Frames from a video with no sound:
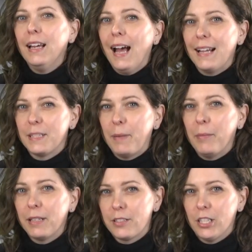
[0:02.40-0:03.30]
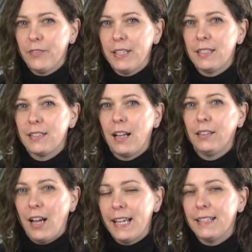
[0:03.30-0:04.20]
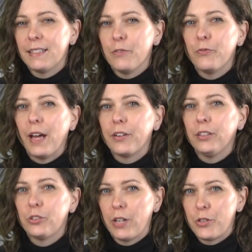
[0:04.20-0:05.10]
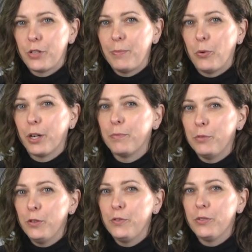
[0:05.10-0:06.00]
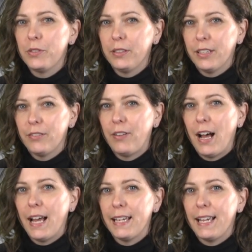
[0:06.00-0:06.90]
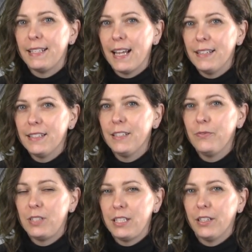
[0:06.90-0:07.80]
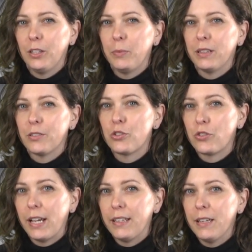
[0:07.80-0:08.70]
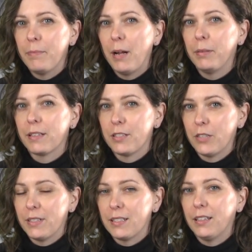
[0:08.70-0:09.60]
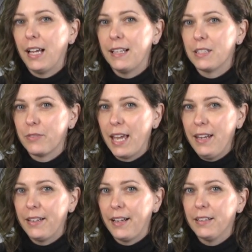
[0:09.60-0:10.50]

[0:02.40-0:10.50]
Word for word: as the Public Service Alliance and Federal Treasury Board moved to solidify a tentative deal with the striking Public Service Alliance of Canada,